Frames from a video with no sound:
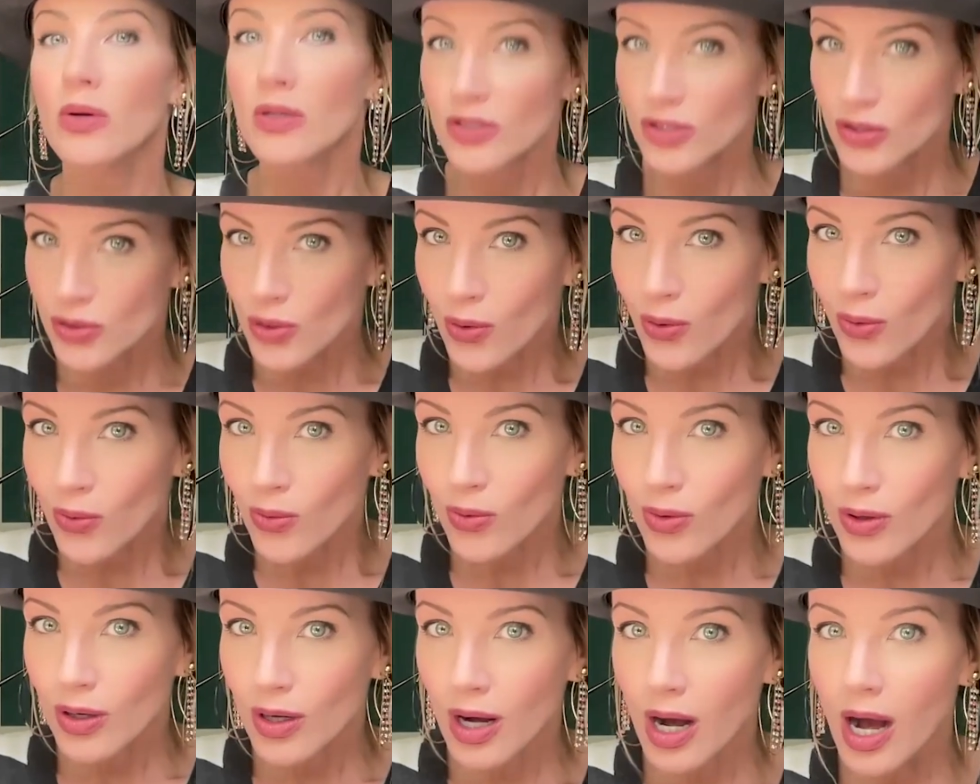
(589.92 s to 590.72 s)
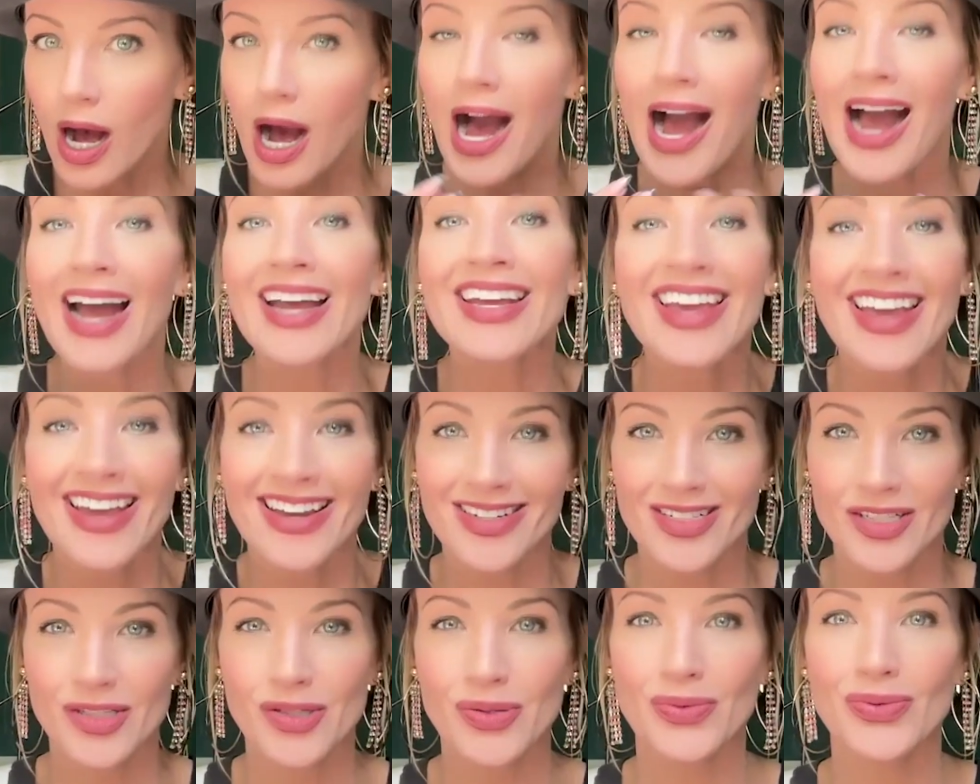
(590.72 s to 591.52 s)
So I
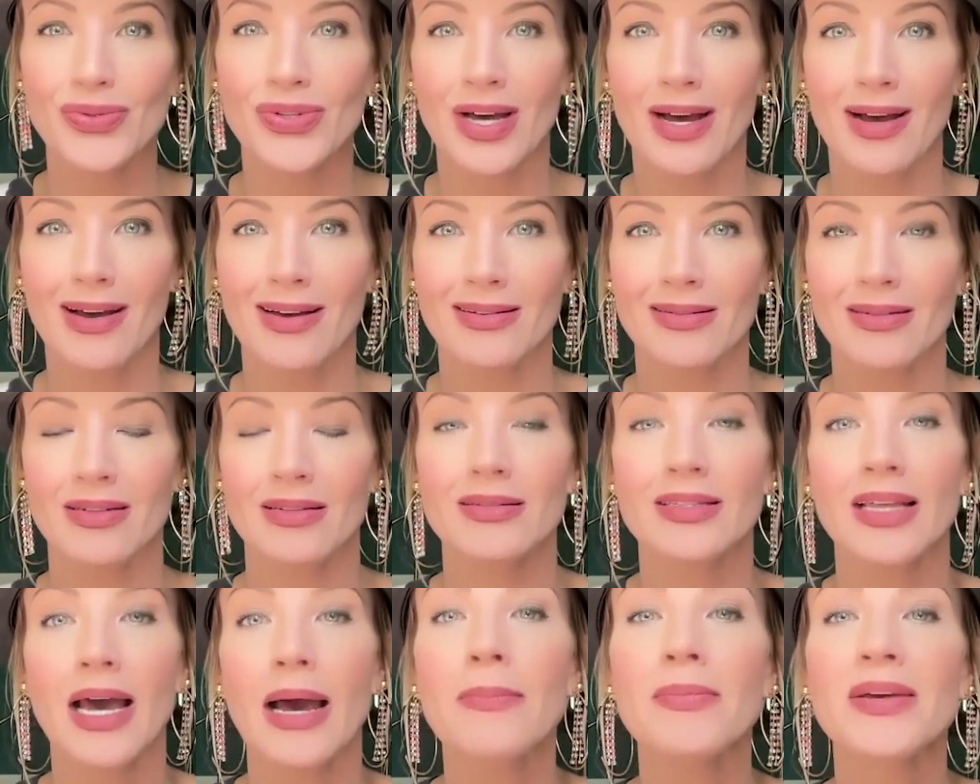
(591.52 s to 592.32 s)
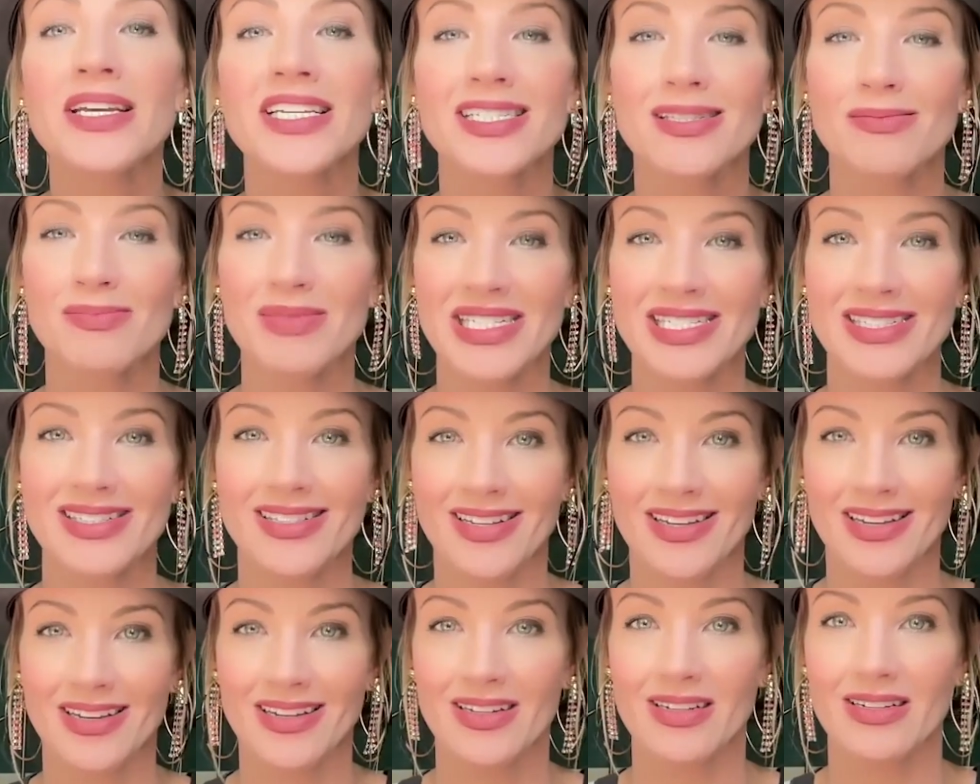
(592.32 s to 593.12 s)
can't do that. That makes me
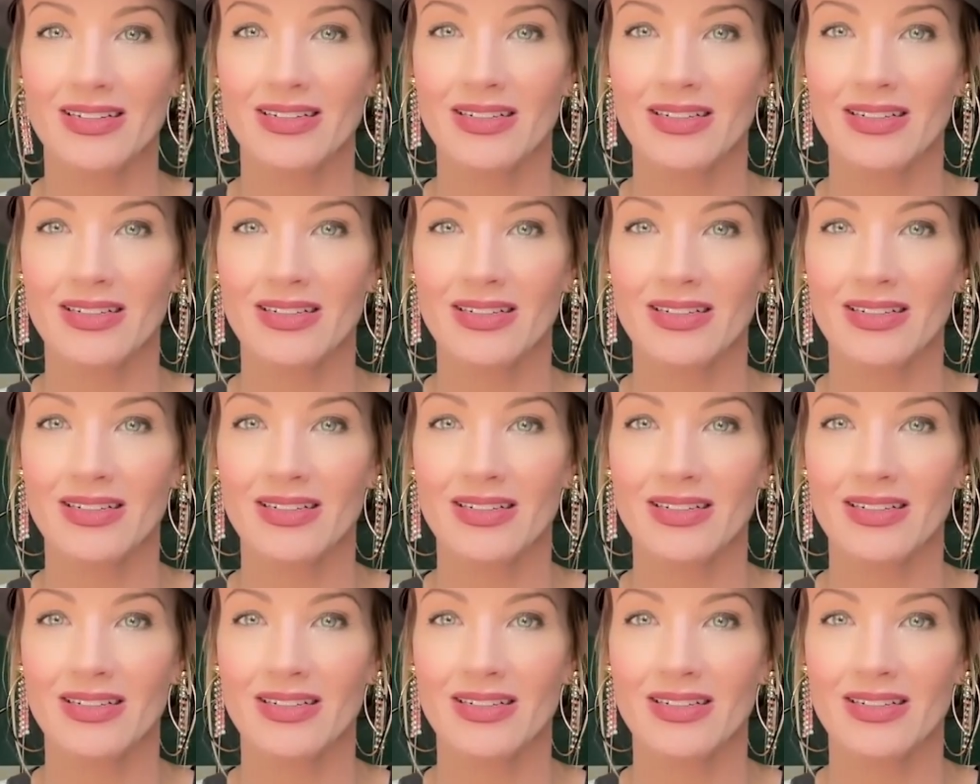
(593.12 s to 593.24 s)
sick.